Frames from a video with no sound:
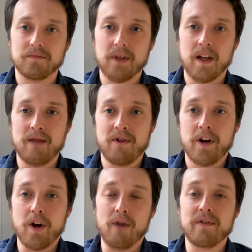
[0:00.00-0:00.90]
And in
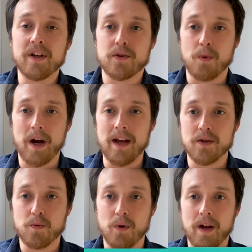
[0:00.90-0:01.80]
very obvious
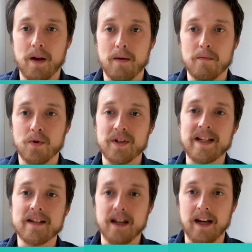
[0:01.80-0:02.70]
ways, we're more
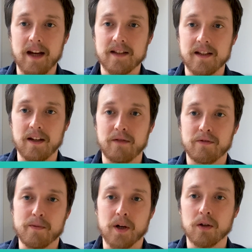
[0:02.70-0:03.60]
disconnected
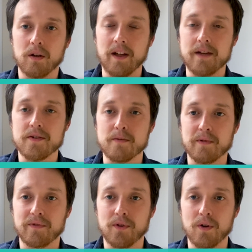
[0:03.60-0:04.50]
from our colleagues than
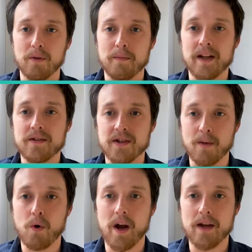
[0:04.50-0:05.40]
before, but in
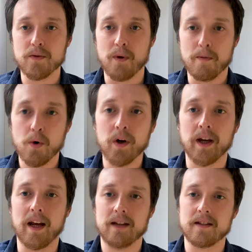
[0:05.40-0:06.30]
some ways, we're more
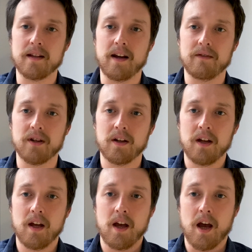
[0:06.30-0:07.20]
connected than ever.
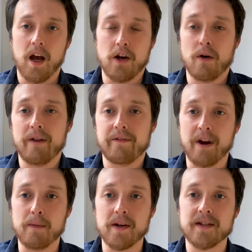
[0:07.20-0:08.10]
I know I've
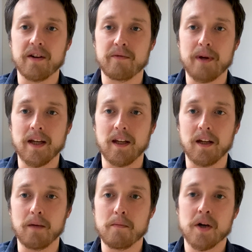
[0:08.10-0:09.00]
found myself
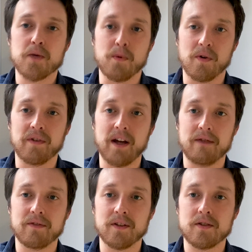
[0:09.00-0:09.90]
making much more of an
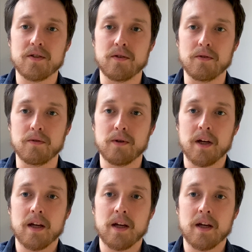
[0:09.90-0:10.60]
effort to